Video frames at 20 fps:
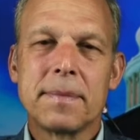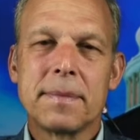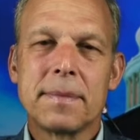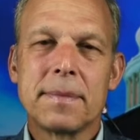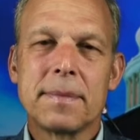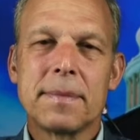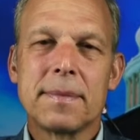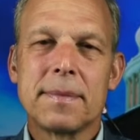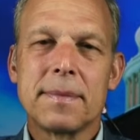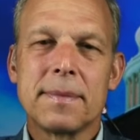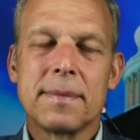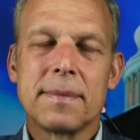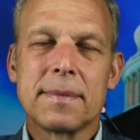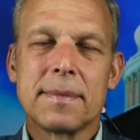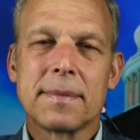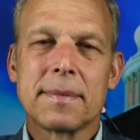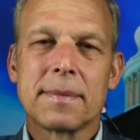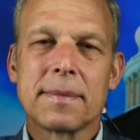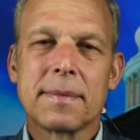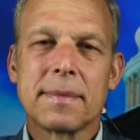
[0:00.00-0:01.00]

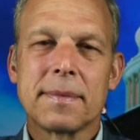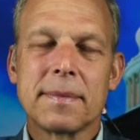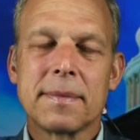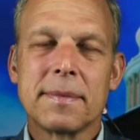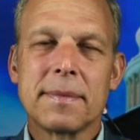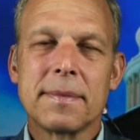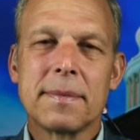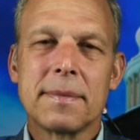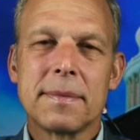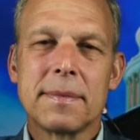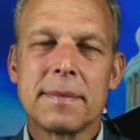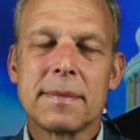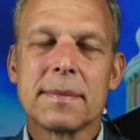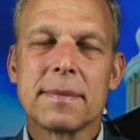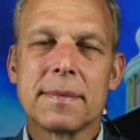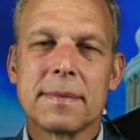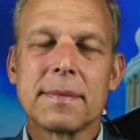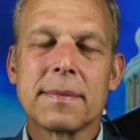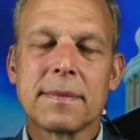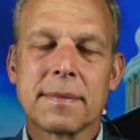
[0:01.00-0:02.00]

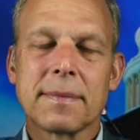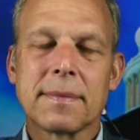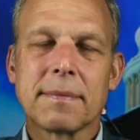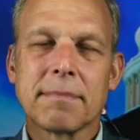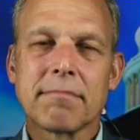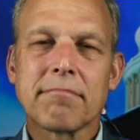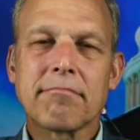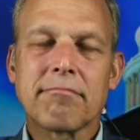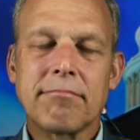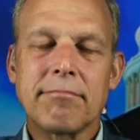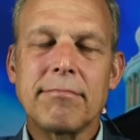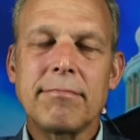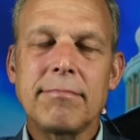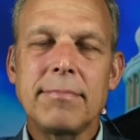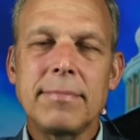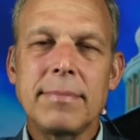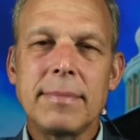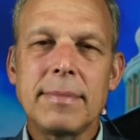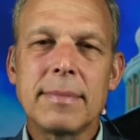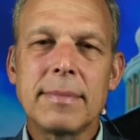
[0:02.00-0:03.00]

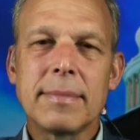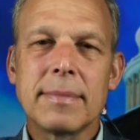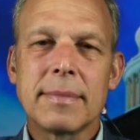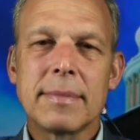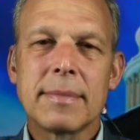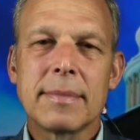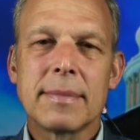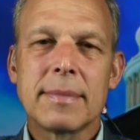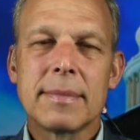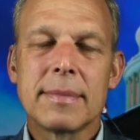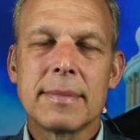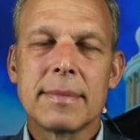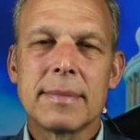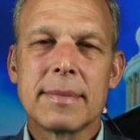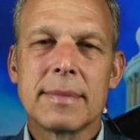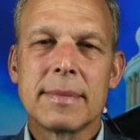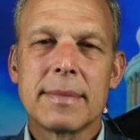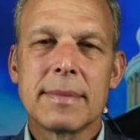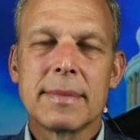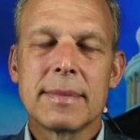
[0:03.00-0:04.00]

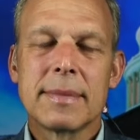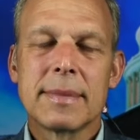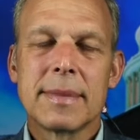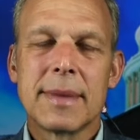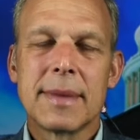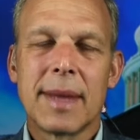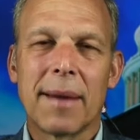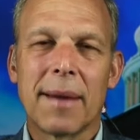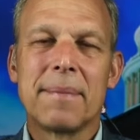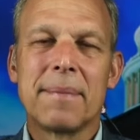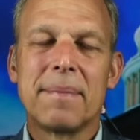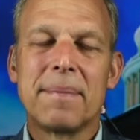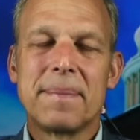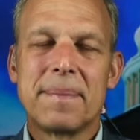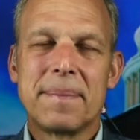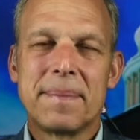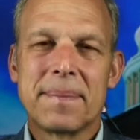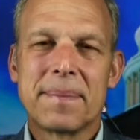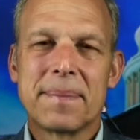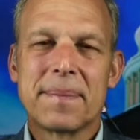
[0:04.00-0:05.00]

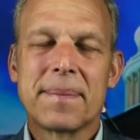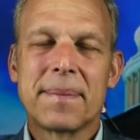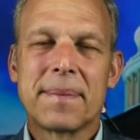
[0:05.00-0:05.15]
(silent)